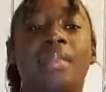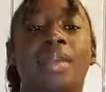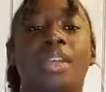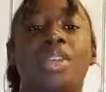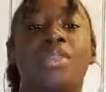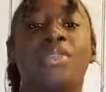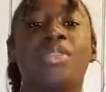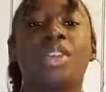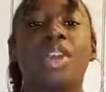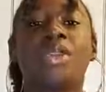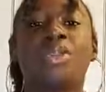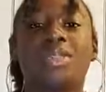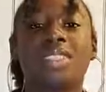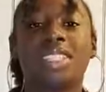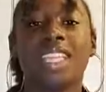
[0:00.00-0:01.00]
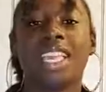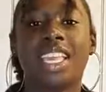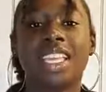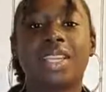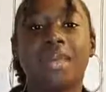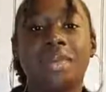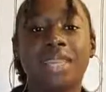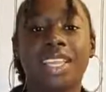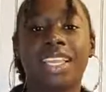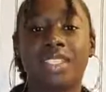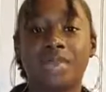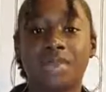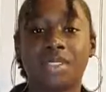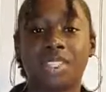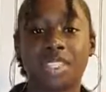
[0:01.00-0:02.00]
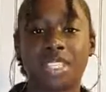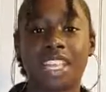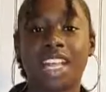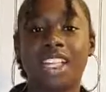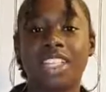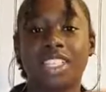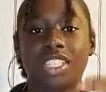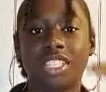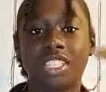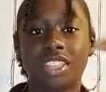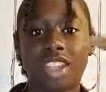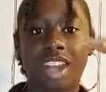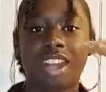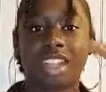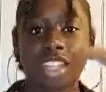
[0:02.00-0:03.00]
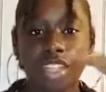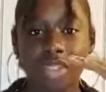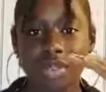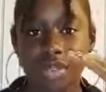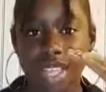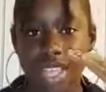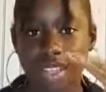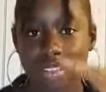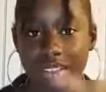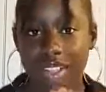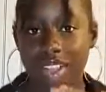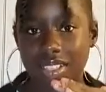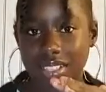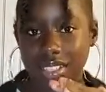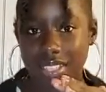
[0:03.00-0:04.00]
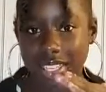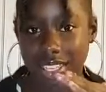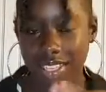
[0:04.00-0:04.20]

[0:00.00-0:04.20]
But you don't sit in a place where the challenge is knocking you down constantly.